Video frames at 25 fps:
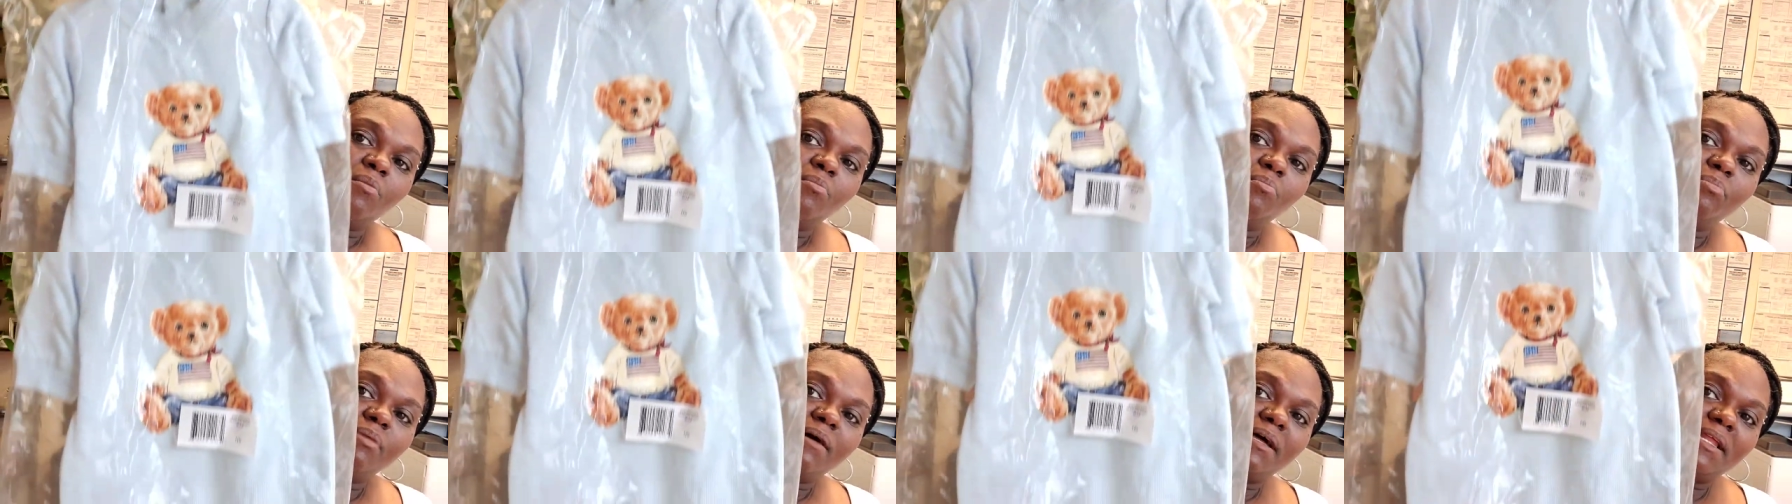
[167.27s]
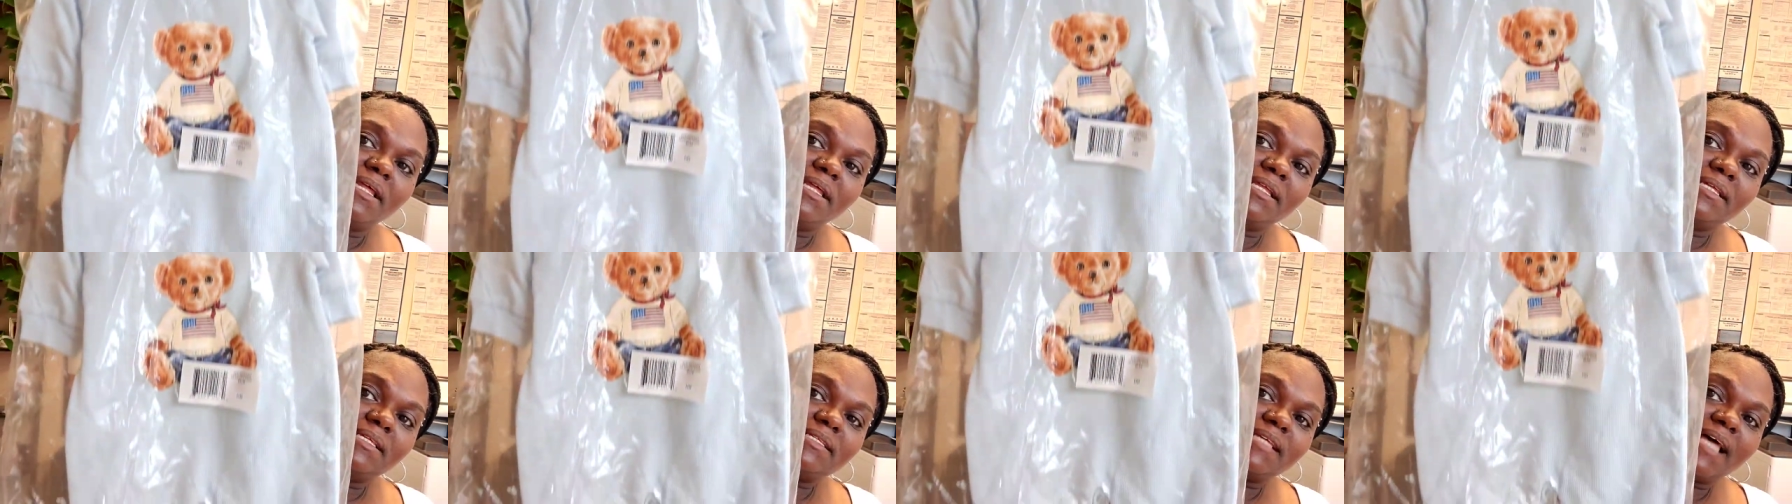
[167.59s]
But
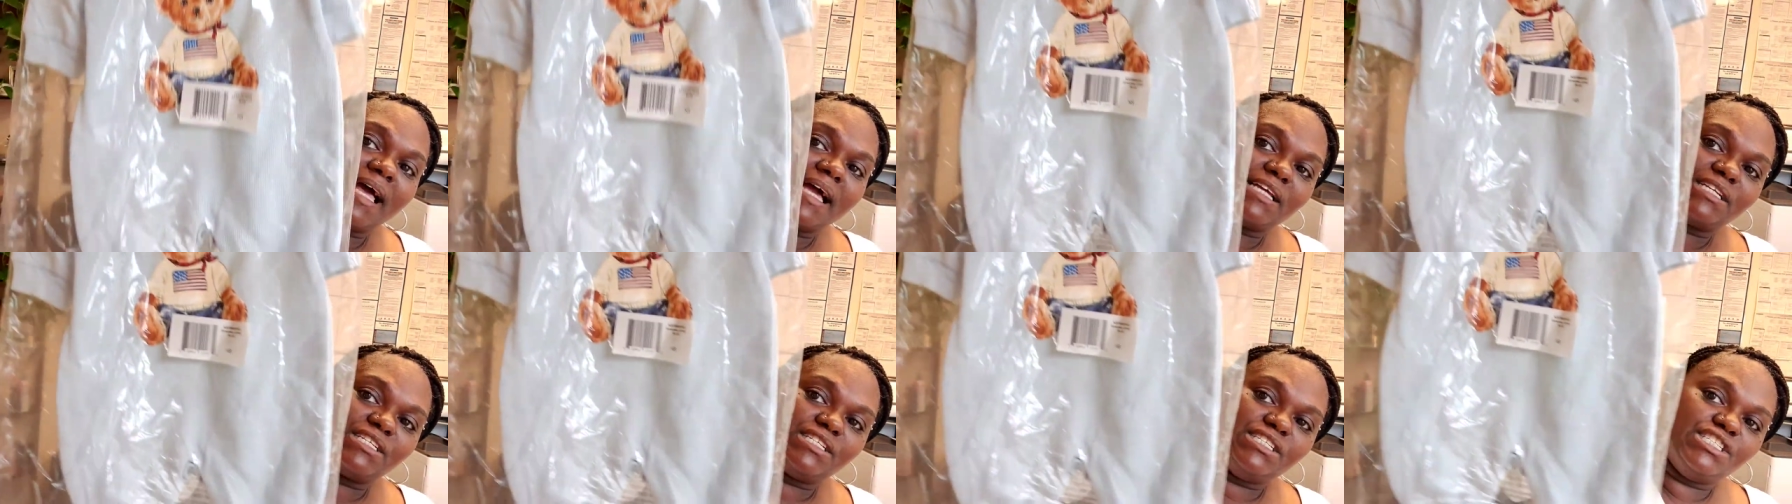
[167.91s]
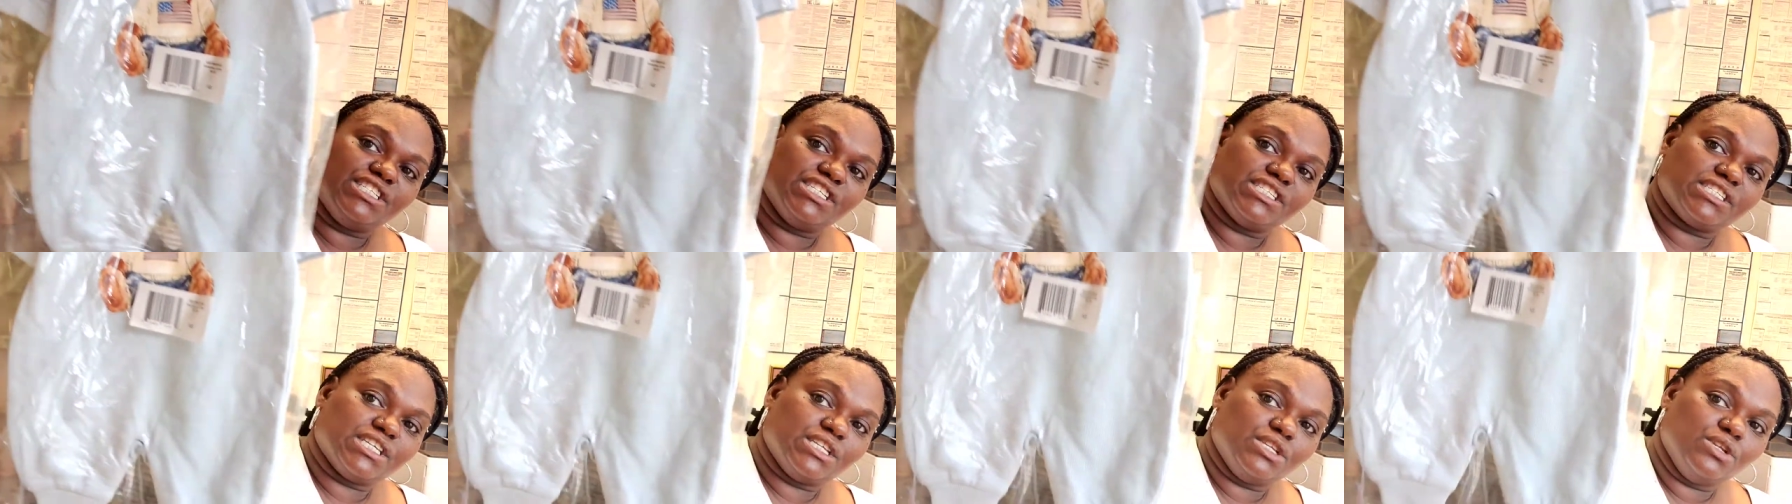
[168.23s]
it is actually
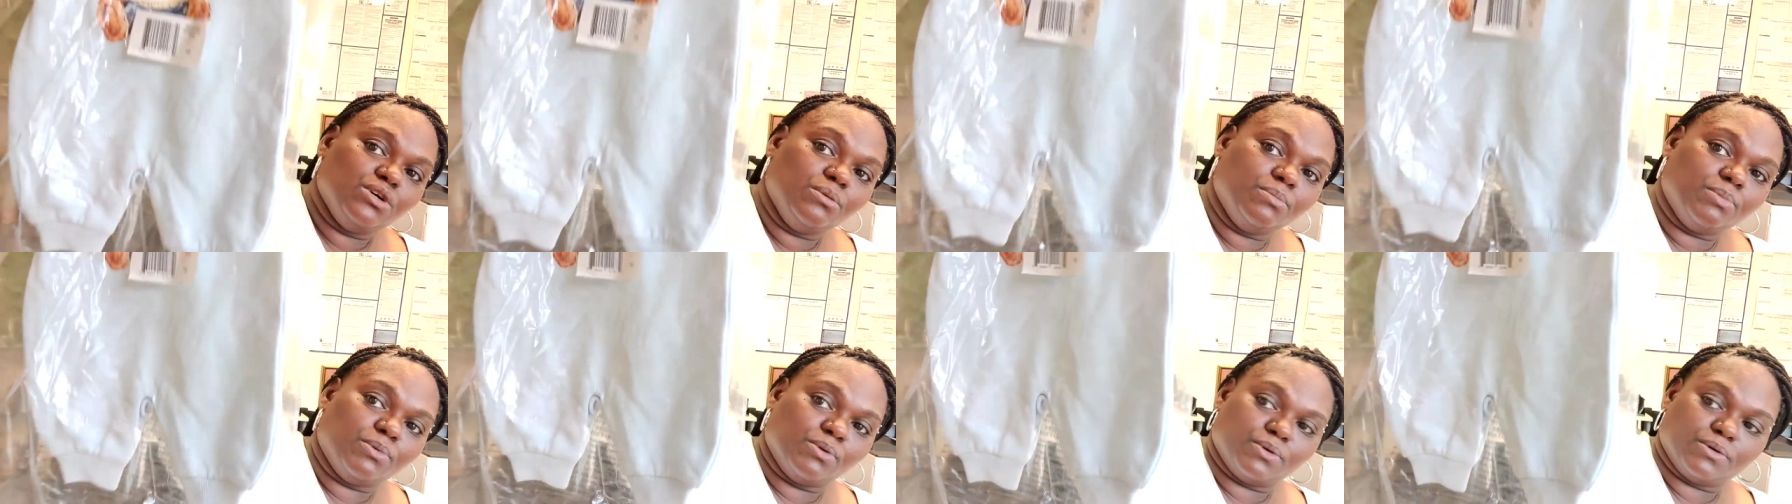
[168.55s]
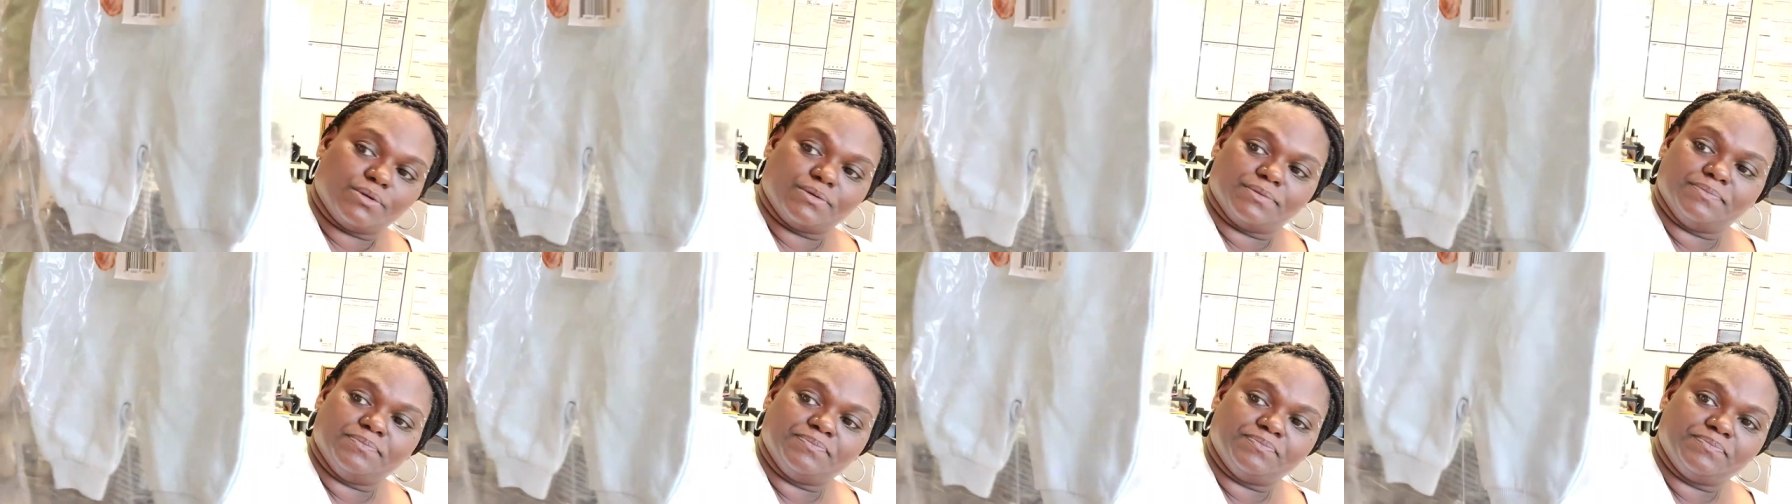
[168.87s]
just a
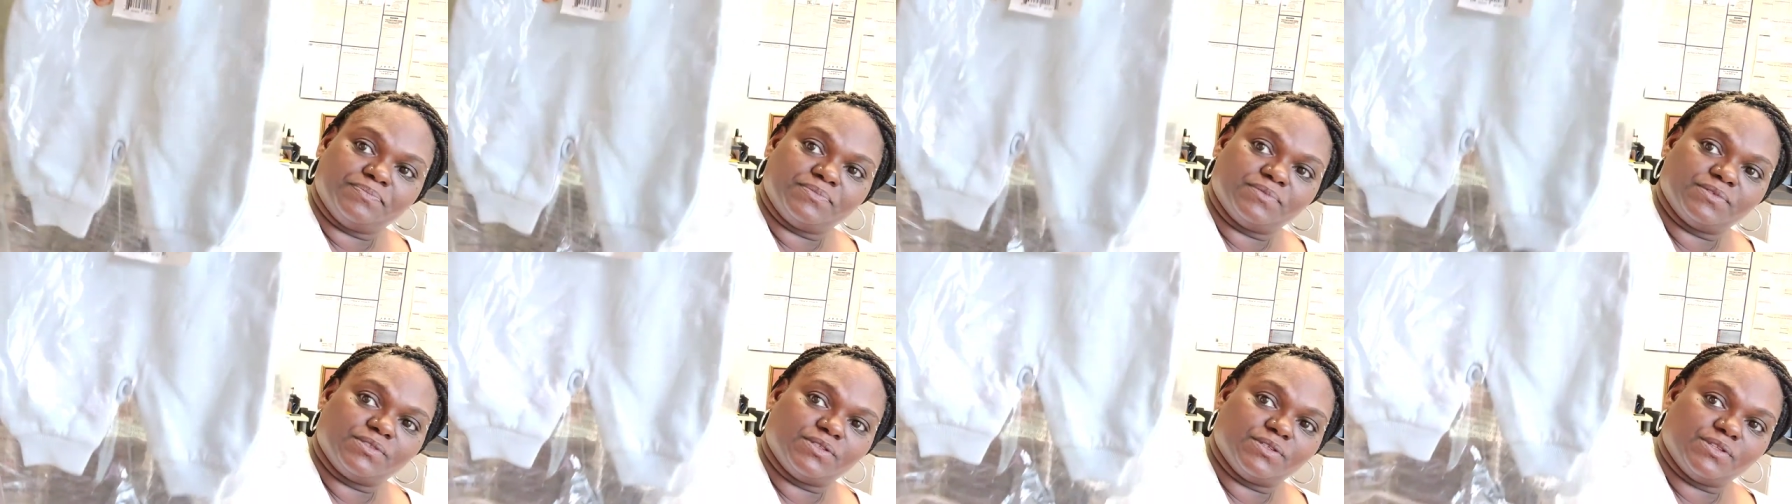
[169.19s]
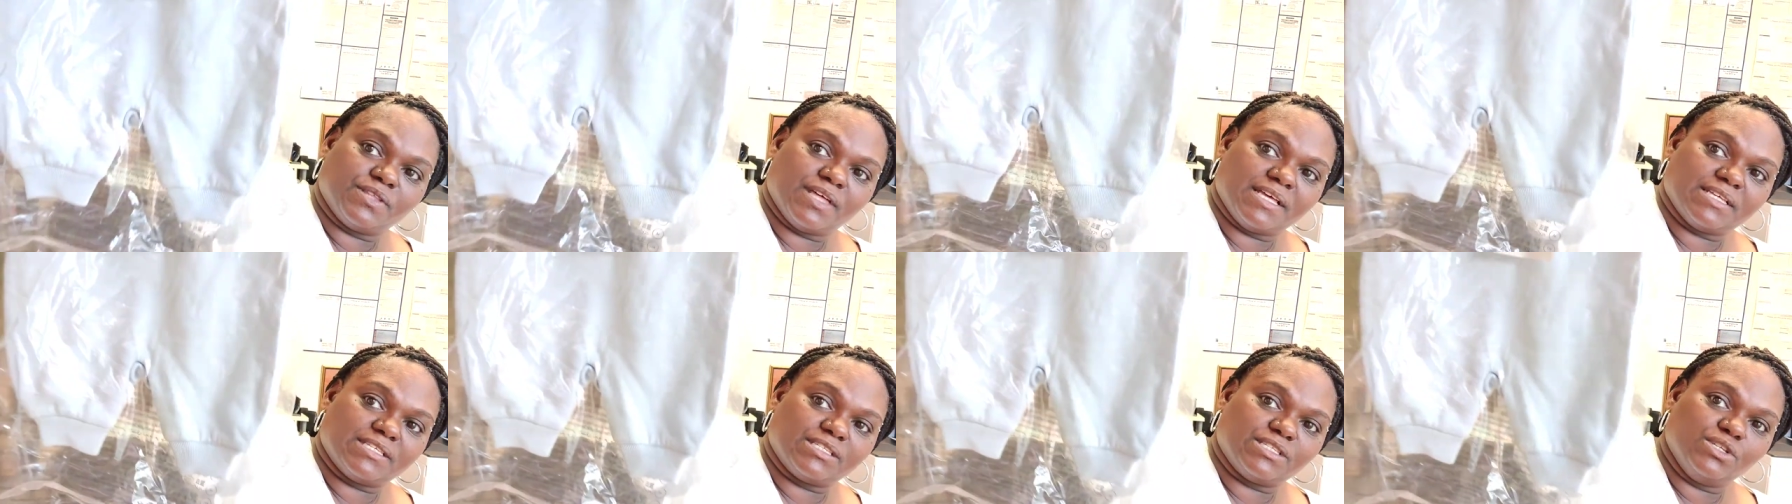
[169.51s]
newborn. So
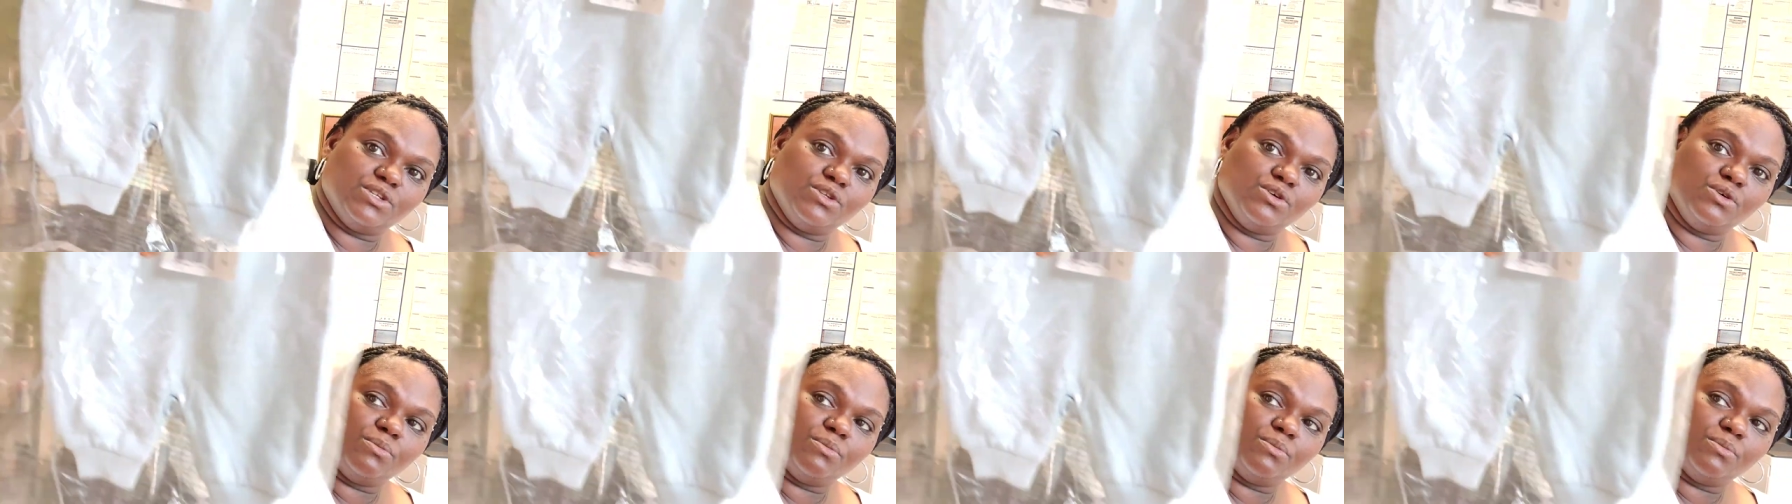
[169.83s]
that's the